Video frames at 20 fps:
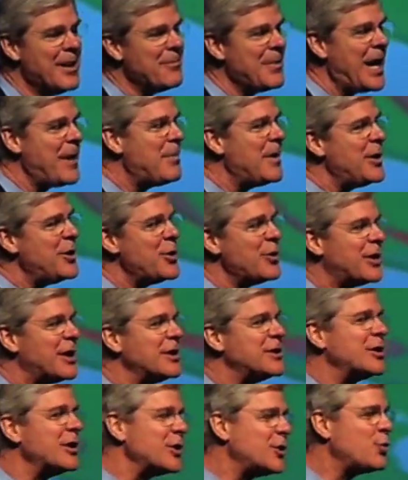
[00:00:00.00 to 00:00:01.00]
Maybe you
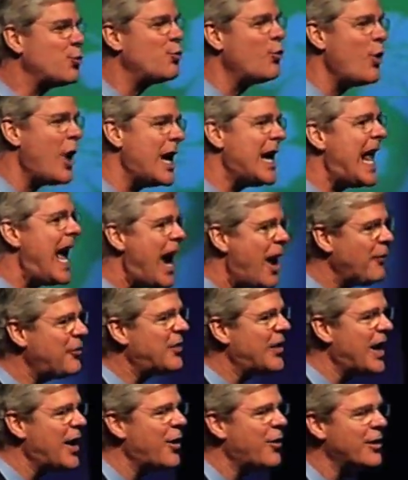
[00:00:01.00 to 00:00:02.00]
could just run
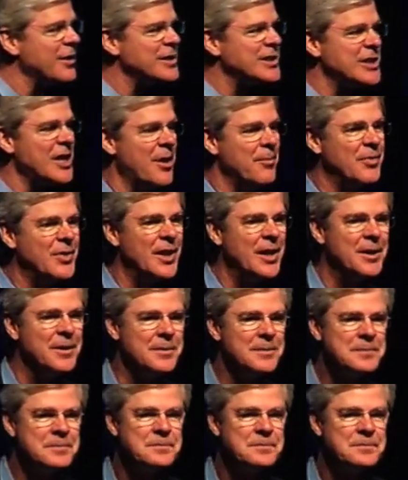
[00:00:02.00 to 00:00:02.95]
out there or something.